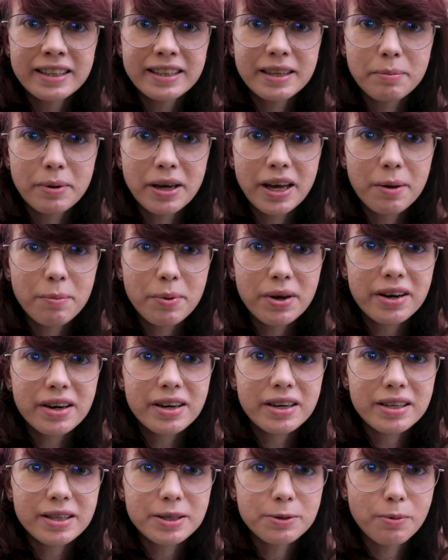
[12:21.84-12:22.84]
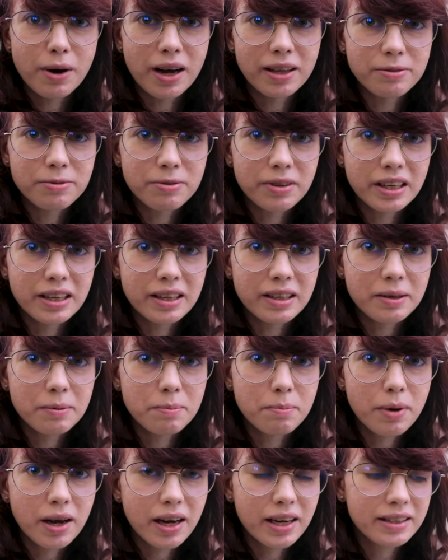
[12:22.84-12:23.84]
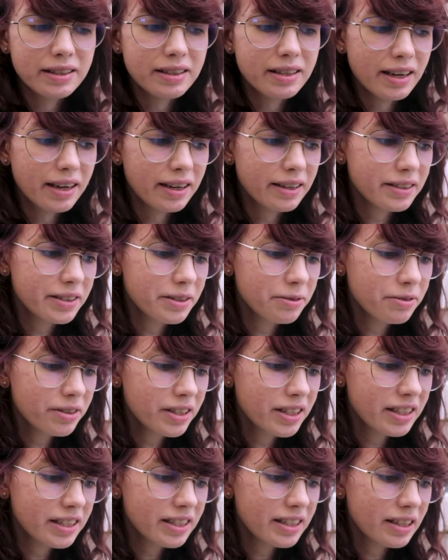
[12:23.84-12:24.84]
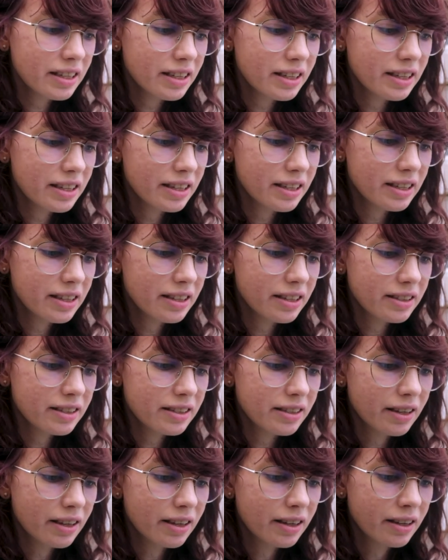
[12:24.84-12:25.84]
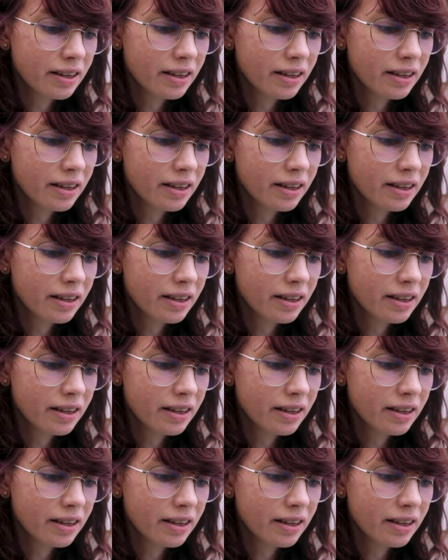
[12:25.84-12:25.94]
the paper is one thing, but the other thing is